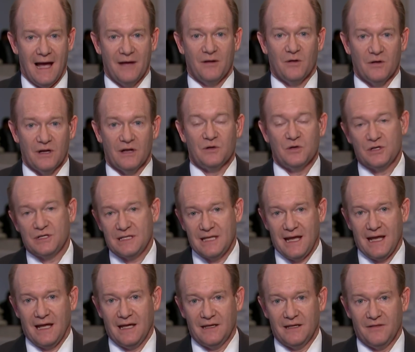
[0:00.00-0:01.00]
I don't
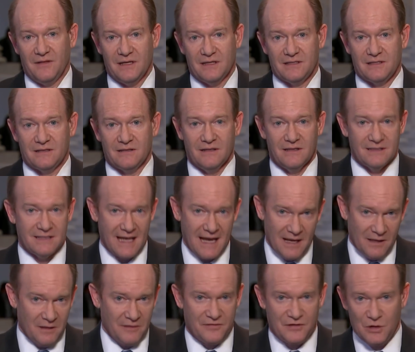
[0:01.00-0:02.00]
understand in this
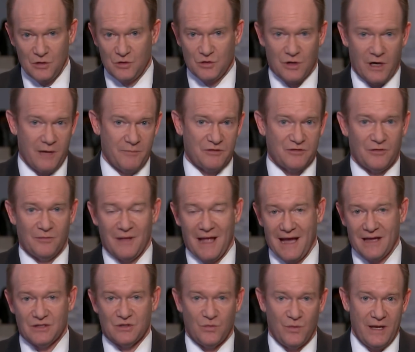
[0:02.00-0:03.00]
tale of two Trumps from
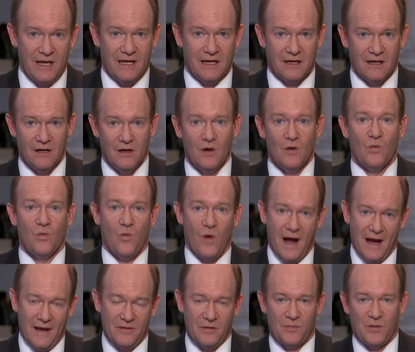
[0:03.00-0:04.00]
last week
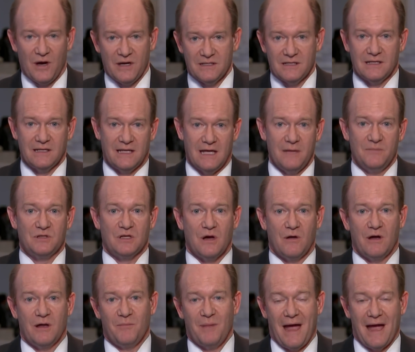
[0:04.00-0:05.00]
why the president keeps
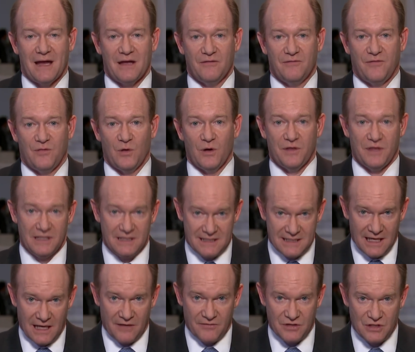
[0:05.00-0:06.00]
going back and forth
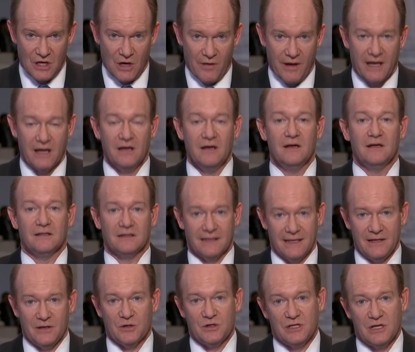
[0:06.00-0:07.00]
instead of showing
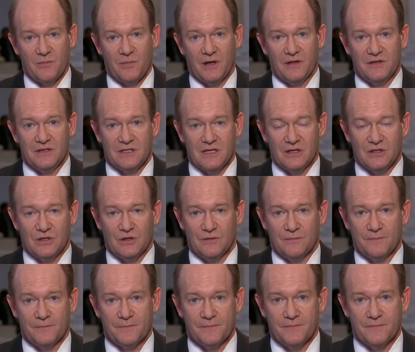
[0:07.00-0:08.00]
leadership on this issue.
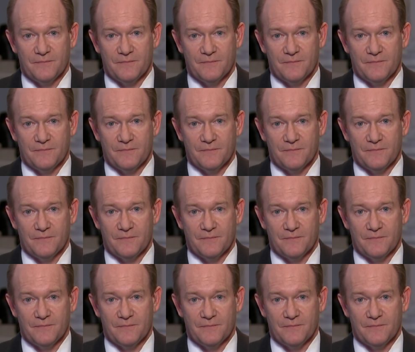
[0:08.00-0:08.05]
